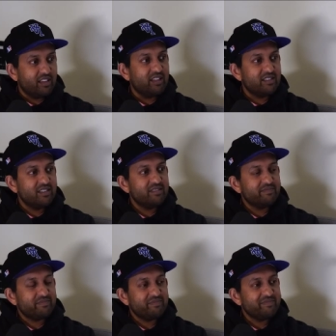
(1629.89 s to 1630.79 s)
does. Yeah, I don't
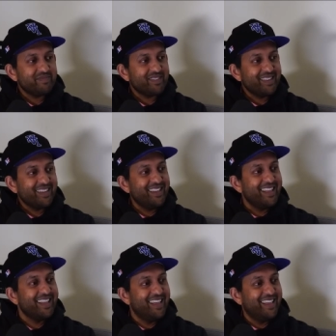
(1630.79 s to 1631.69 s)
think you're wrong.
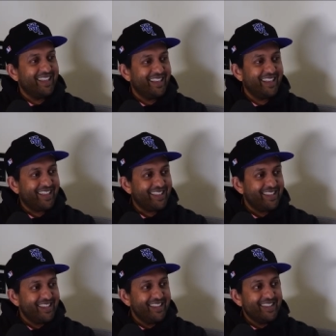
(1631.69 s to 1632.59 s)

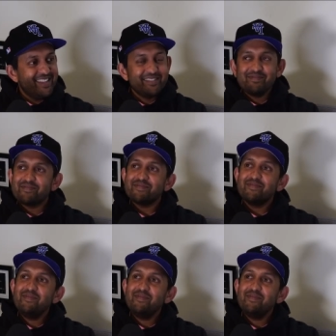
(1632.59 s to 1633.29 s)
um, Okay, so